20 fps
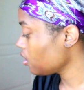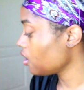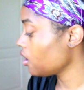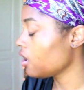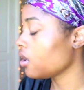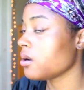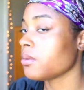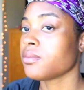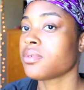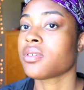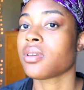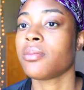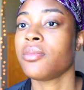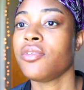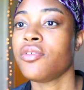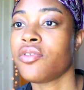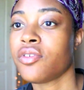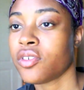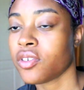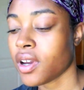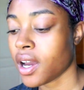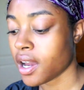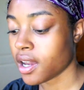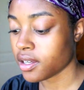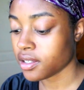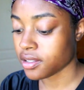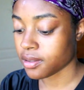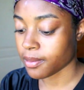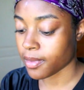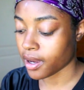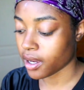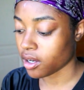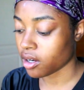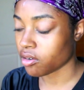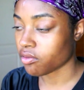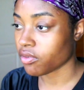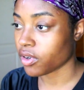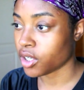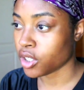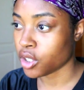Um, some of you guys might
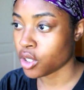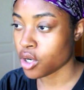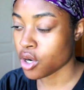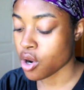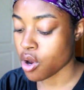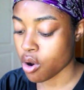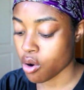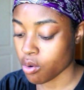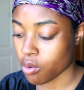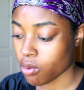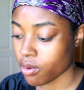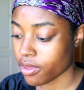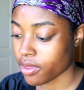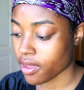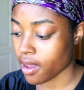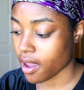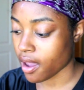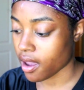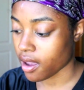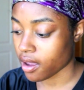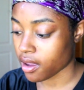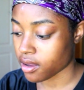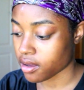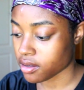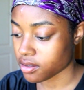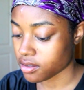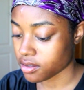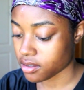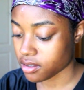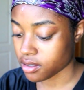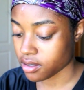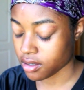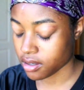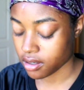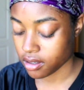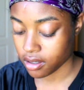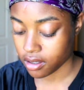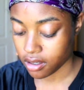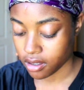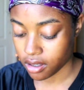already know that
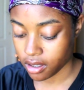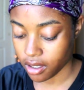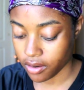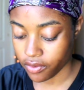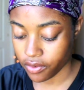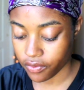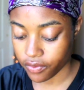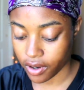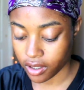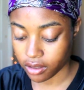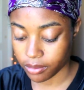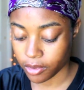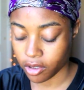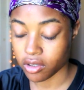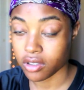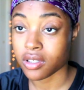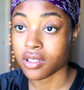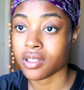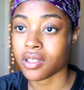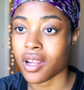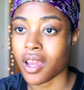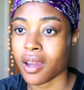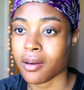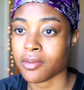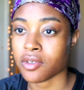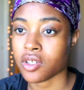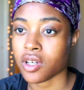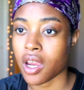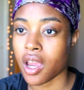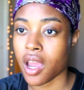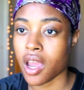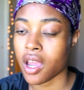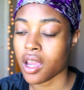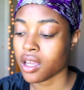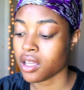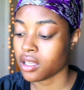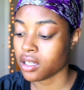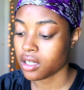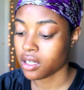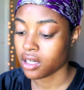if you follow me on
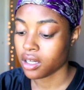Snapchat